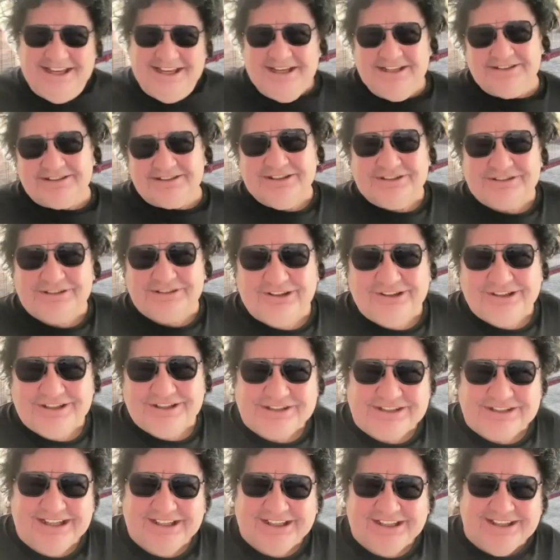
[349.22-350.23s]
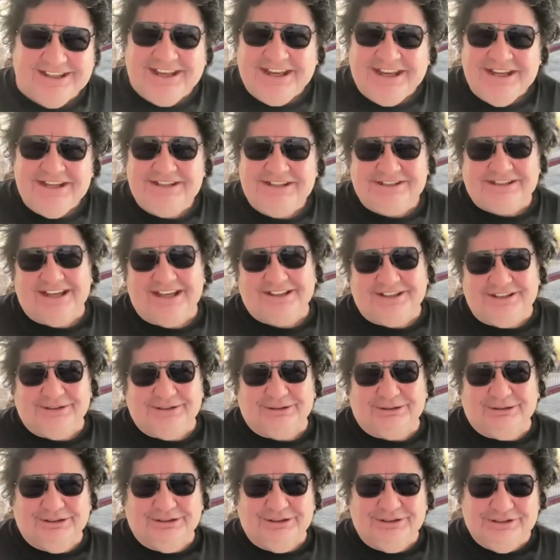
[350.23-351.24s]
So sorry to shatter
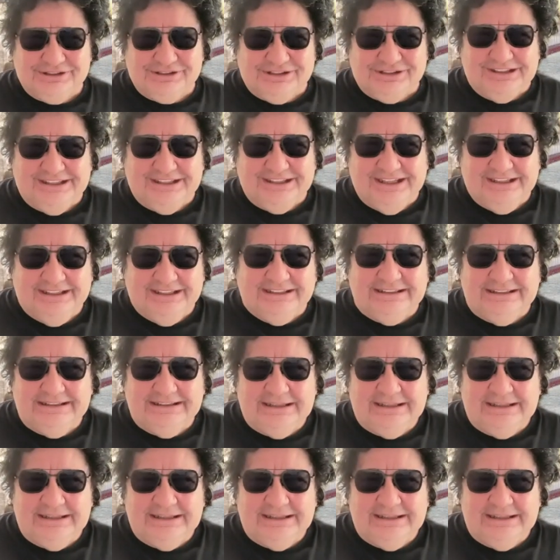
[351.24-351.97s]
your illusion there.